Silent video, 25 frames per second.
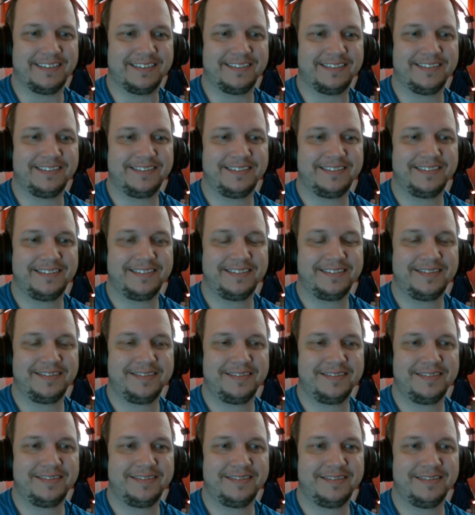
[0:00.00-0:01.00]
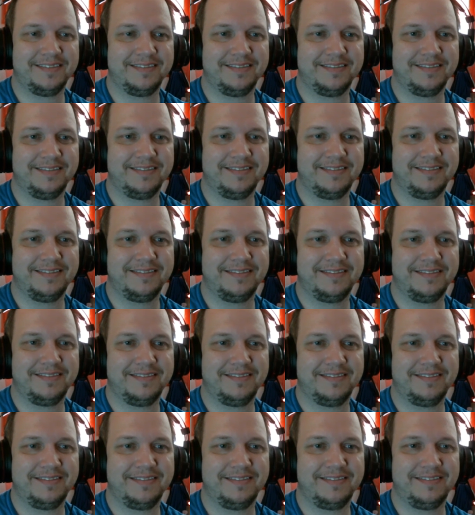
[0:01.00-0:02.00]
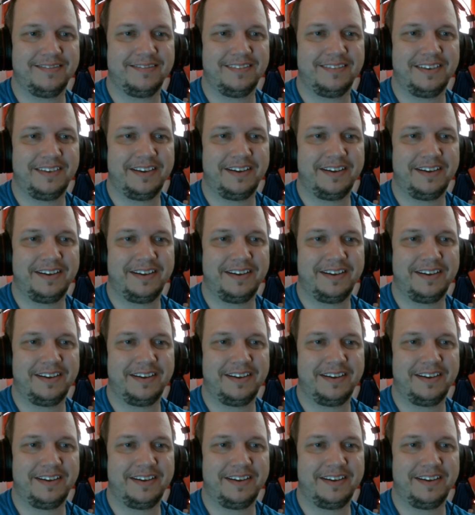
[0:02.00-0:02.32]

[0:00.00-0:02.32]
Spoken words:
(no one is talking)